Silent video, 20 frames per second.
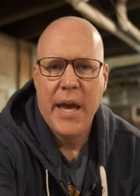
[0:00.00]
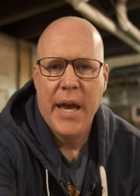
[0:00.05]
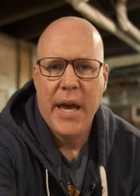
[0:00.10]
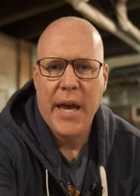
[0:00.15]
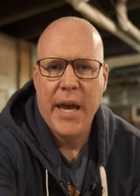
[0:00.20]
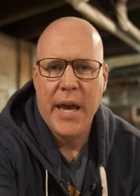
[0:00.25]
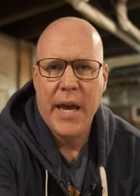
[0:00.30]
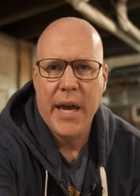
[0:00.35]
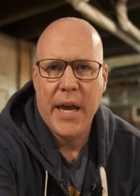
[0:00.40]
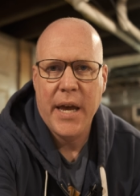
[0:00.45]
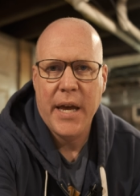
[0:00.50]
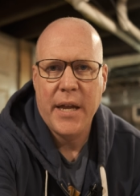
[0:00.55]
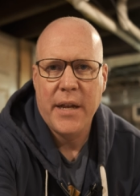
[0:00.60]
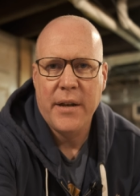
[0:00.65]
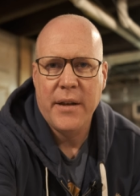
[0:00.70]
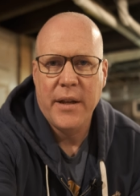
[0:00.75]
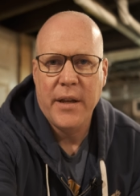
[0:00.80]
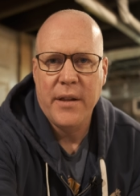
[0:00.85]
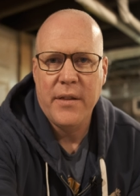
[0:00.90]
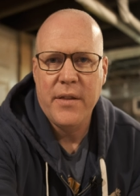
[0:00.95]

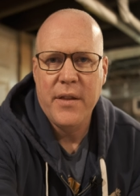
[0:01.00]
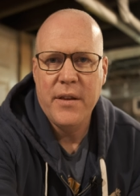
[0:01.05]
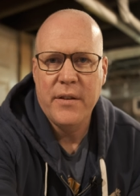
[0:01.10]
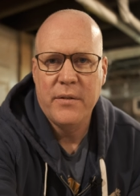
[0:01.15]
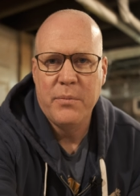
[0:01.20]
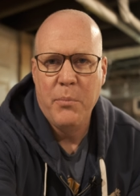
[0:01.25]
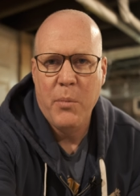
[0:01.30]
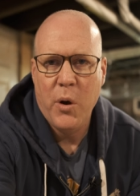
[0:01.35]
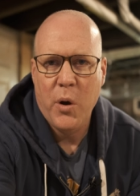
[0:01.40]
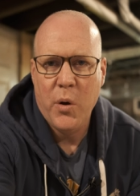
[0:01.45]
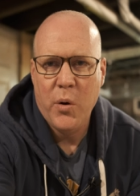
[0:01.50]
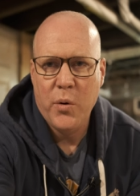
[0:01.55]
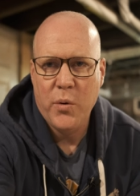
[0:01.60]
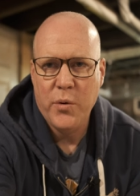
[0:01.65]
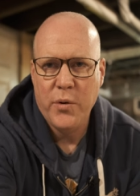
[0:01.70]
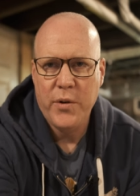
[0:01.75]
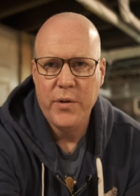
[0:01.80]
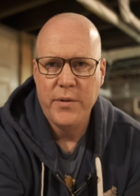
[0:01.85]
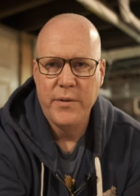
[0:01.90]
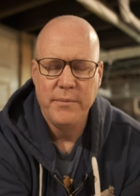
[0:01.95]
And in this
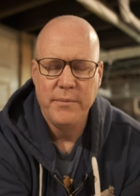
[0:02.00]
mode,